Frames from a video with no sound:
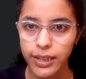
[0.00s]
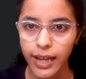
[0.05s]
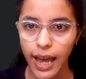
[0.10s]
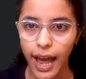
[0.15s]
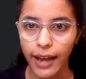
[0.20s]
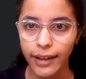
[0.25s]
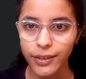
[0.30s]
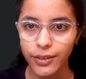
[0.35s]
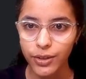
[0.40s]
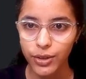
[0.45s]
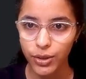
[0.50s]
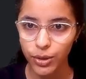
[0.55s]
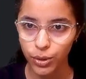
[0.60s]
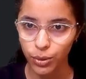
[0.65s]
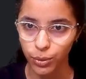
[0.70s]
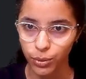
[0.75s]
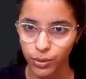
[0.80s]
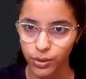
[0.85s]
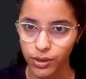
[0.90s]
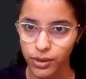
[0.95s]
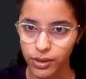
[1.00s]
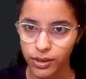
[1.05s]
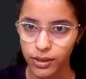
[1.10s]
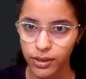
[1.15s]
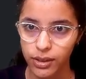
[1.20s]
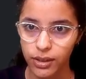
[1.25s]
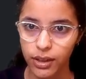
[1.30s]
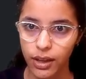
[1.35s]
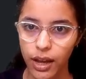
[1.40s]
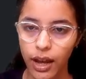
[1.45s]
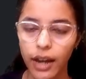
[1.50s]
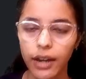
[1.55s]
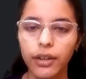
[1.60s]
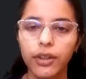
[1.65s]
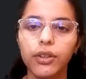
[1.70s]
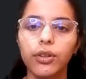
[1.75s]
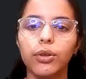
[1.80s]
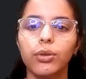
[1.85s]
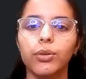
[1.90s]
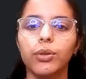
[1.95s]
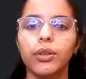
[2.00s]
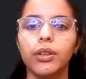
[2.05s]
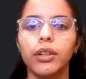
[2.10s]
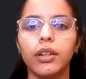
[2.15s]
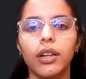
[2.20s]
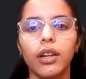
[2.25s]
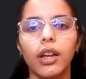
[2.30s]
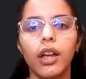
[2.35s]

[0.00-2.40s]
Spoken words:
Potatoes are grown.